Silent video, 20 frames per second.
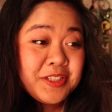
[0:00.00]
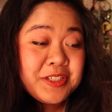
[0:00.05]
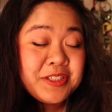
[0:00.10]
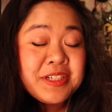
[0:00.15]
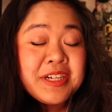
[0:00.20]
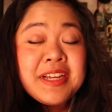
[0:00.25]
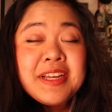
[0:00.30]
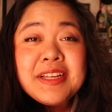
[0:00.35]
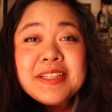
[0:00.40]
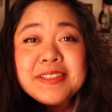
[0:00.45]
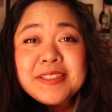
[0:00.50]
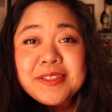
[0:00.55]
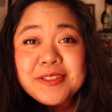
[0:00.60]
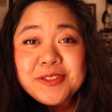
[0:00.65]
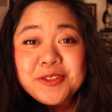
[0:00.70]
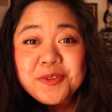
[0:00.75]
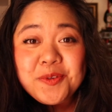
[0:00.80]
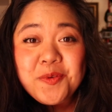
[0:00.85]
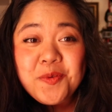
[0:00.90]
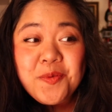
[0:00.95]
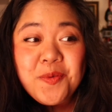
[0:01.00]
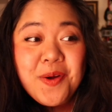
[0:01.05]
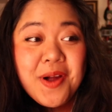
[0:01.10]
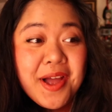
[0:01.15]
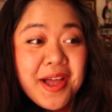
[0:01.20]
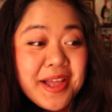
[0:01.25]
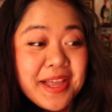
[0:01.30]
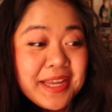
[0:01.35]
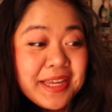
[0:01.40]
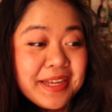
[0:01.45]
Jesus
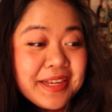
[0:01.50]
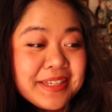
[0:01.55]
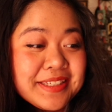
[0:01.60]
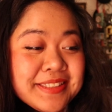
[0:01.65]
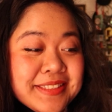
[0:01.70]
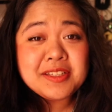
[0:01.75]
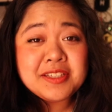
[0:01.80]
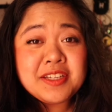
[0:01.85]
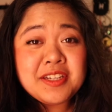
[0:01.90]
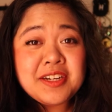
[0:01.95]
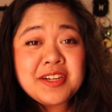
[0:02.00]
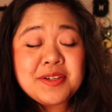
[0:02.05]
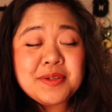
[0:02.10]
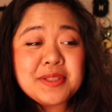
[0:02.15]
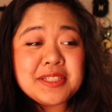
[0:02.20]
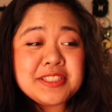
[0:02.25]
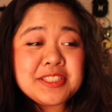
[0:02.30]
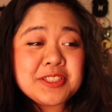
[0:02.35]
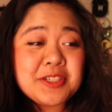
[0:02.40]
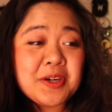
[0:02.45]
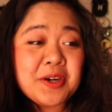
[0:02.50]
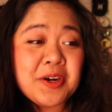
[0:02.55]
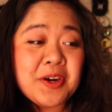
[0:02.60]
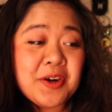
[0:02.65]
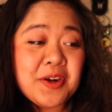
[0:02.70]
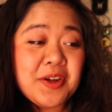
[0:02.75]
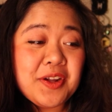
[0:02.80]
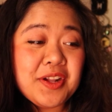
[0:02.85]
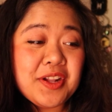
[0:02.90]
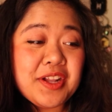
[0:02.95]
Christ. You know, this
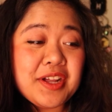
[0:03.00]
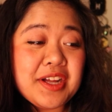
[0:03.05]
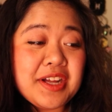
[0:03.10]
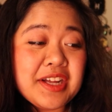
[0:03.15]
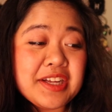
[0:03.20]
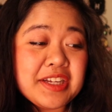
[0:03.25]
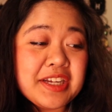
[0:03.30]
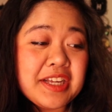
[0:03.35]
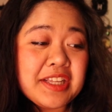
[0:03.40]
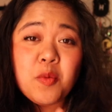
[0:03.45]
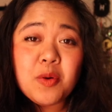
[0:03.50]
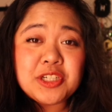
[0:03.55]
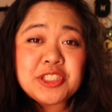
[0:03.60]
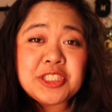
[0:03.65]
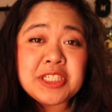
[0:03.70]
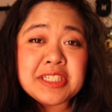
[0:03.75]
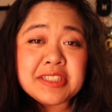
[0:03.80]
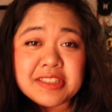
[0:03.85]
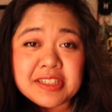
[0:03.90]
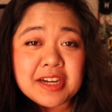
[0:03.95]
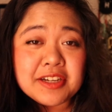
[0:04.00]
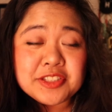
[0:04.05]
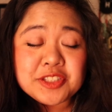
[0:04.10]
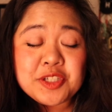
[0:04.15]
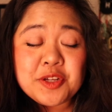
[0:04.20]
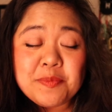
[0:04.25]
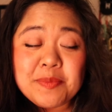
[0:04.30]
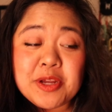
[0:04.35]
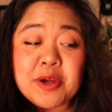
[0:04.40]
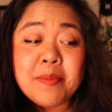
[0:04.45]
girl, what she does
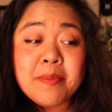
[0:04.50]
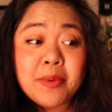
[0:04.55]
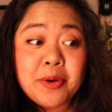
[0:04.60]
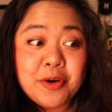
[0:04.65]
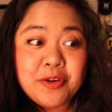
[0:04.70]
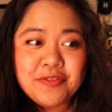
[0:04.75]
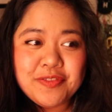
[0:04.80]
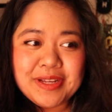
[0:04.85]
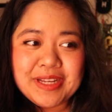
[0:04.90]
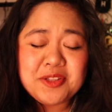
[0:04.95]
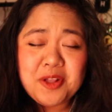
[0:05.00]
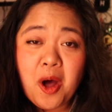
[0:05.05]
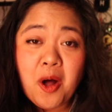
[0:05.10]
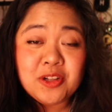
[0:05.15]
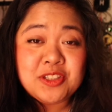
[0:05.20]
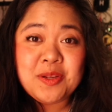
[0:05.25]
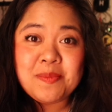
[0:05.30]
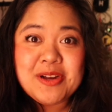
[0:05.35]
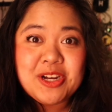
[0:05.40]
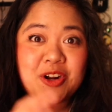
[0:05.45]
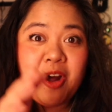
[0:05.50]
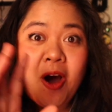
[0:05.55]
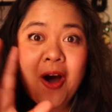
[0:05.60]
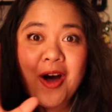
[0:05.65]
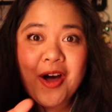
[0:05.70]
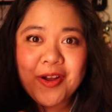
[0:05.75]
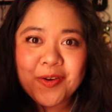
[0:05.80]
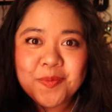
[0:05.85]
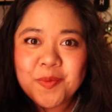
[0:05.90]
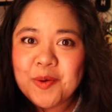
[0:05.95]
could be a movie. The ultimate
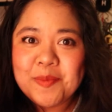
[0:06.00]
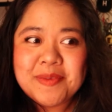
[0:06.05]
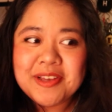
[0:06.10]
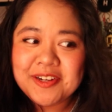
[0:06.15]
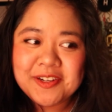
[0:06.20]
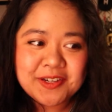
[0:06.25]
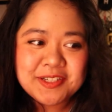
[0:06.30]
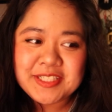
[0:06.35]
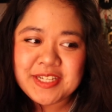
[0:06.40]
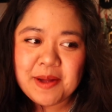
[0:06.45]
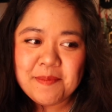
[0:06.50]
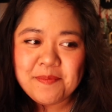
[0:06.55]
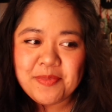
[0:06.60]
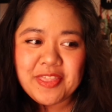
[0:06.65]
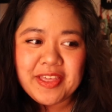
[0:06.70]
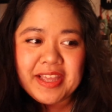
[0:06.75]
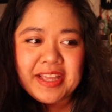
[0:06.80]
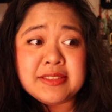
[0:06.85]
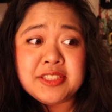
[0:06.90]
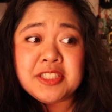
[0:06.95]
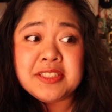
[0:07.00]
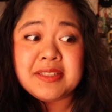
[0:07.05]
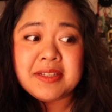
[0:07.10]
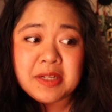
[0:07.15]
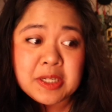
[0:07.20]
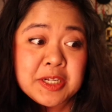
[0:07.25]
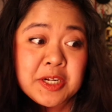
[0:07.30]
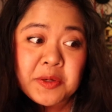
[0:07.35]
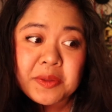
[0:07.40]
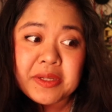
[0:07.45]
con woman or something. She's
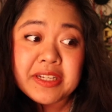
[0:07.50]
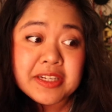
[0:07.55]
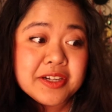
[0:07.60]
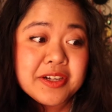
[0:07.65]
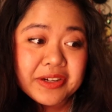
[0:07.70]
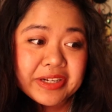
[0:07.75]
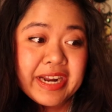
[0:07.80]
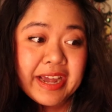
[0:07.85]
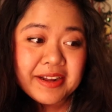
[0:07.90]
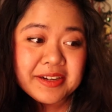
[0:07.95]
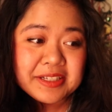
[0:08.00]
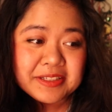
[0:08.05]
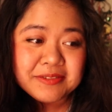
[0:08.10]
clearly good at